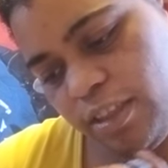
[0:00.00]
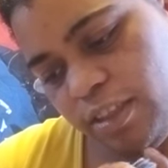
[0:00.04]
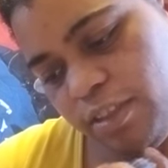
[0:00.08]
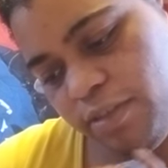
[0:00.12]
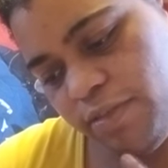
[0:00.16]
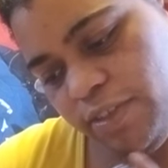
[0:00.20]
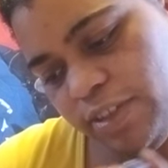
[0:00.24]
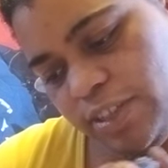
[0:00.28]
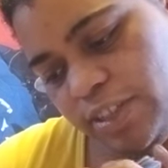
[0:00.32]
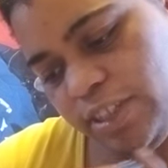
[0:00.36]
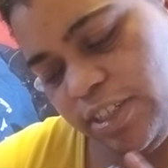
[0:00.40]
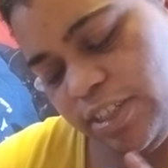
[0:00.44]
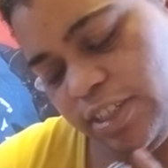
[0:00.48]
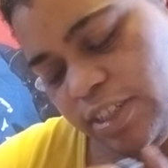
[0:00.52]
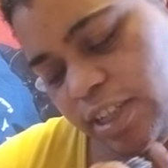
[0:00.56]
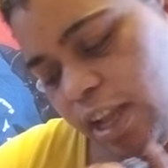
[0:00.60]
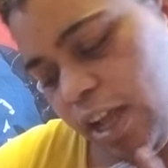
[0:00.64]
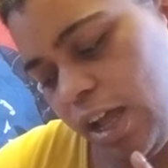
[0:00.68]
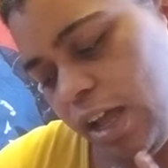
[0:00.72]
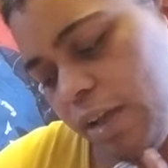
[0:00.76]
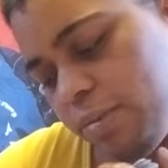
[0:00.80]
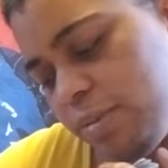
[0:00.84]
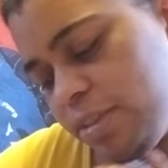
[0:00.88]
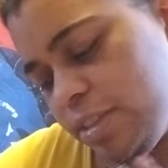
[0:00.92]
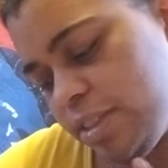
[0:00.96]
which is the
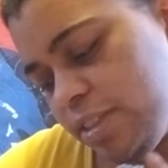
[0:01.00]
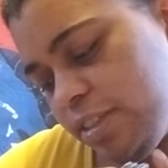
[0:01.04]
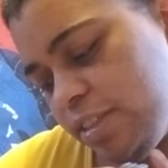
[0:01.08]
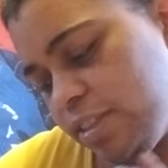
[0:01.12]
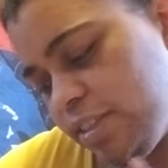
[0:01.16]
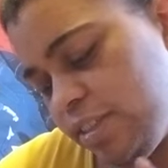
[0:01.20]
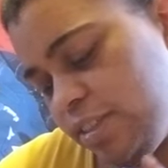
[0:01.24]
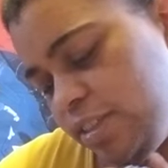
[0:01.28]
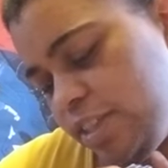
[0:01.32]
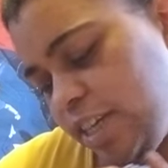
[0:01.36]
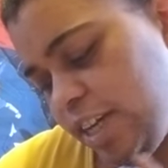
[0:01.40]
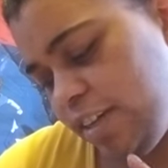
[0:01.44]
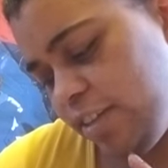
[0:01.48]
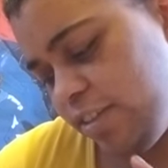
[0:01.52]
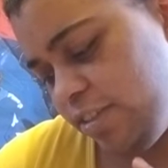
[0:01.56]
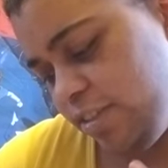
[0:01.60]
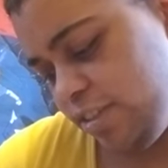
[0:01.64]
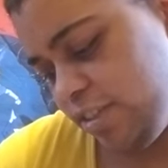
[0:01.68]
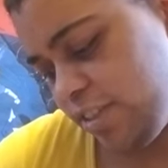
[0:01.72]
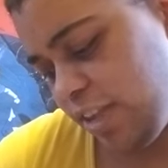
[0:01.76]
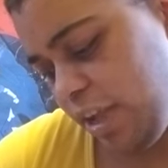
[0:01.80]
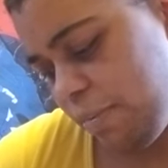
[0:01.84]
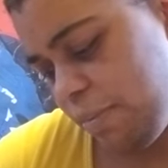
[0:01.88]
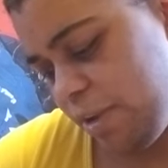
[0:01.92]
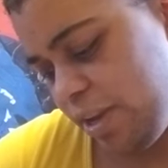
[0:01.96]
obstacles and
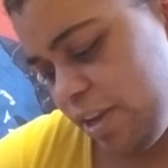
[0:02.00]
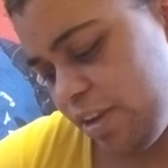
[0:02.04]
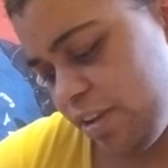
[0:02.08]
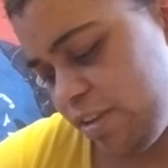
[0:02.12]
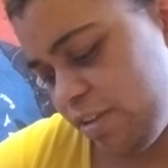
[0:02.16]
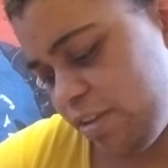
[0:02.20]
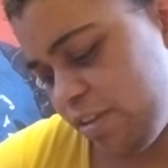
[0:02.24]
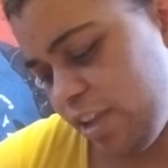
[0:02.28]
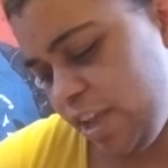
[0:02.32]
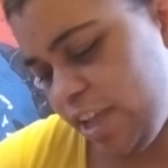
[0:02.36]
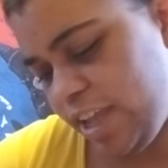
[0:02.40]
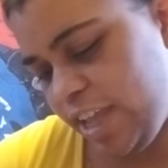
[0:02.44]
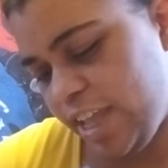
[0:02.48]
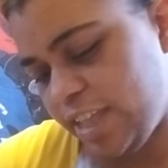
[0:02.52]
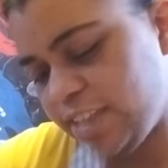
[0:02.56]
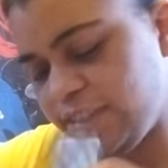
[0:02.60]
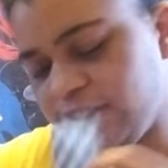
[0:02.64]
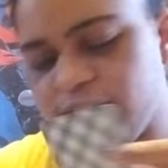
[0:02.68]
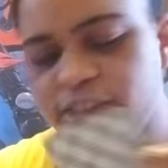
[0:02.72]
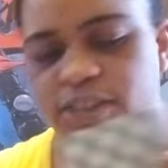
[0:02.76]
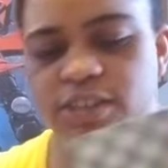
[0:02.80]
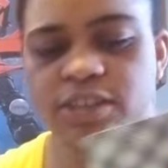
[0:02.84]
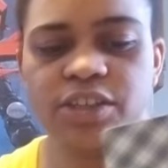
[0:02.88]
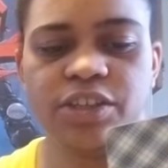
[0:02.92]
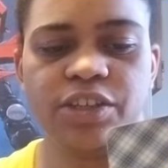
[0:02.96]
challenges coming
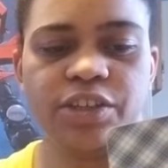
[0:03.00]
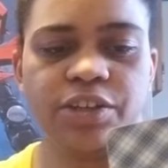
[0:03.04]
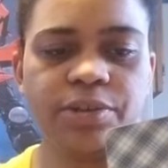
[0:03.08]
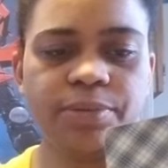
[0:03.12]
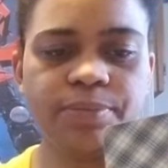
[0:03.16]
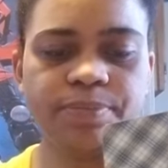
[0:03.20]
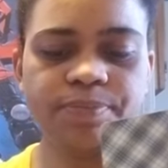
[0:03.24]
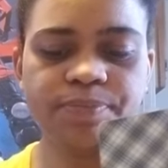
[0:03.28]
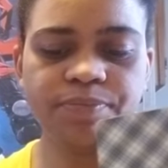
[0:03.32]
against you.